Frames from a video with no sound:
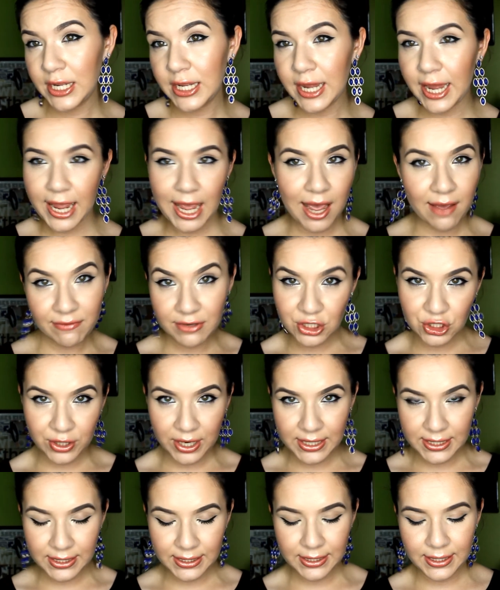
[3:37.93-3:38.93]
I haven't
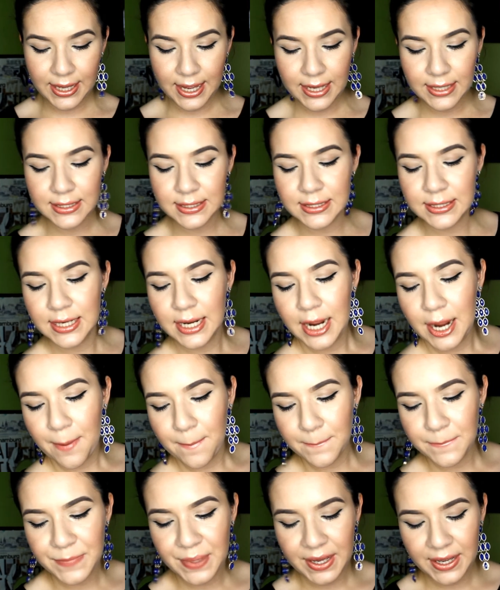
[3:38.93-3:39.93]
tried it yet,
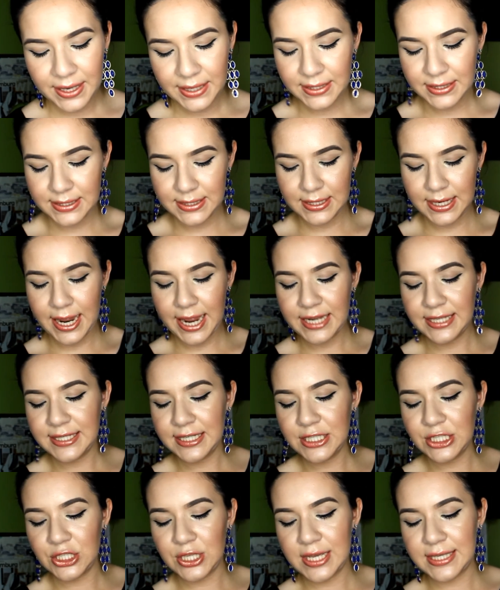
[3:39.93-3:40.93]
but I
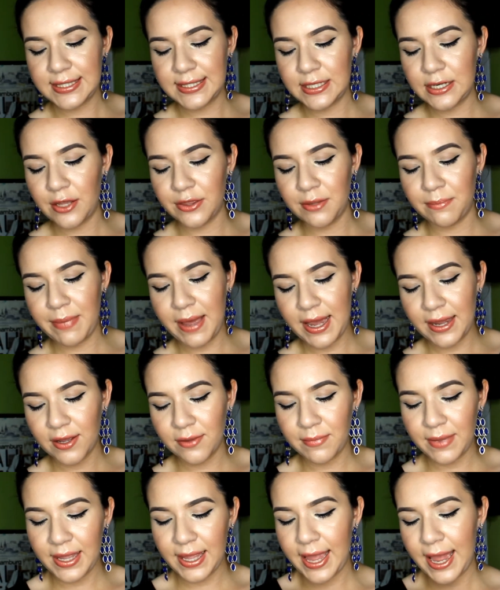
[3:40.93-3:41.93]
did test it on the back
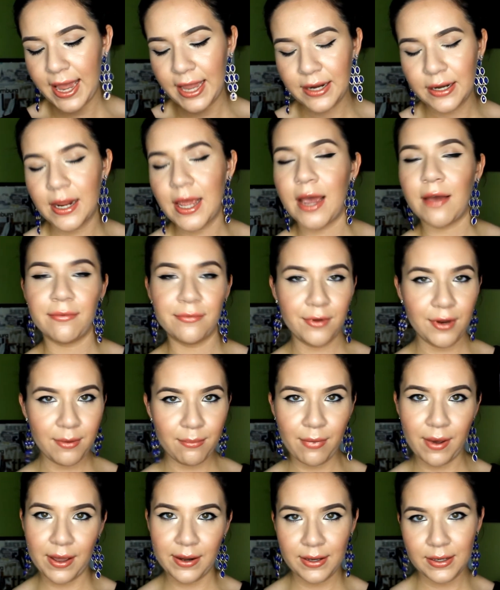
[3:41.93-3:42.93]
of my hand after I
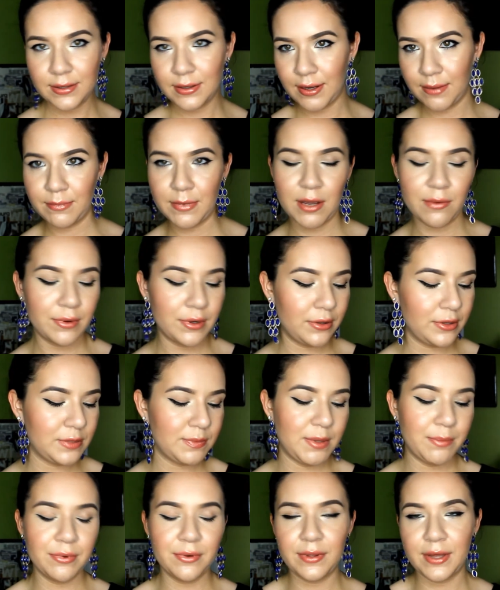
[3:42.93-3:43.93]
bought it. I'm not one of those
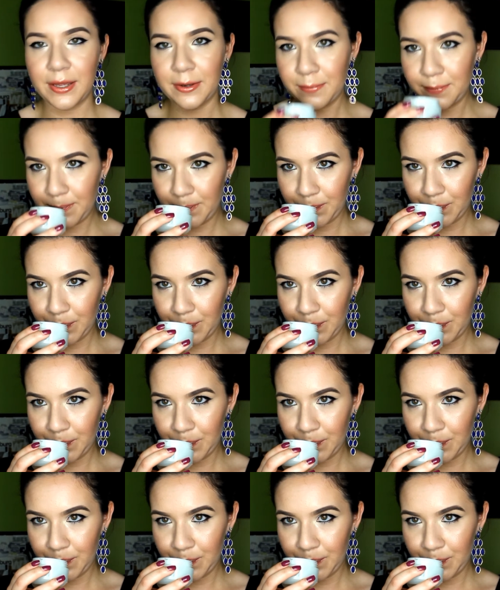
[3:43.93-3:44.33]
people that